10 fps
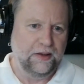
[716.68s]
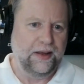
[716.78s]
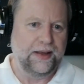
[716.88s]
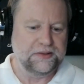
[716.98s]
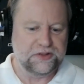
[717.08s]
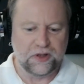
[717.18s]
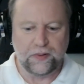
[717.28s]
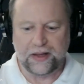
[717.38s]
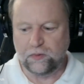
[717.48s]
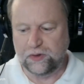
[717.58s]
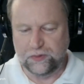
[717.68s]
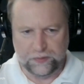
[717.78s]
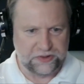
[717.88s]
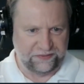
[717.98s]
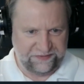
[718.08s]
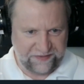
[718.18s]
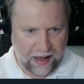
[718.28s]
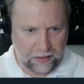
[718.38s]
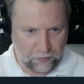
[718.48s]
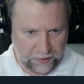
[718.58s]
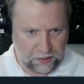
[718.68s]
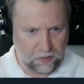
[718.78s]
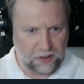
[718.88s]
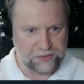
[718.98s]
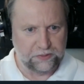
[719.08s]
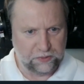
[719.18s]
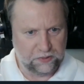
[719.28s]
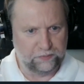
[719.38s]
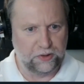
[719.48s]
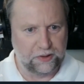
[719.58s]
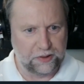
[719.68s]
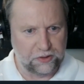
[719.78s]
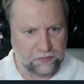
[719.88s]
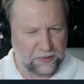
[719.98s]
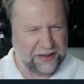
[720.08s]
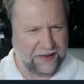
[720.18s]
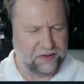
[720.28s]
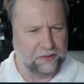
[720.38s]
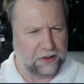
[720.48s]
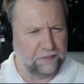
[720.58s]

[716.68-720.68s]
And so anyone who is following quantum computing, you really have to look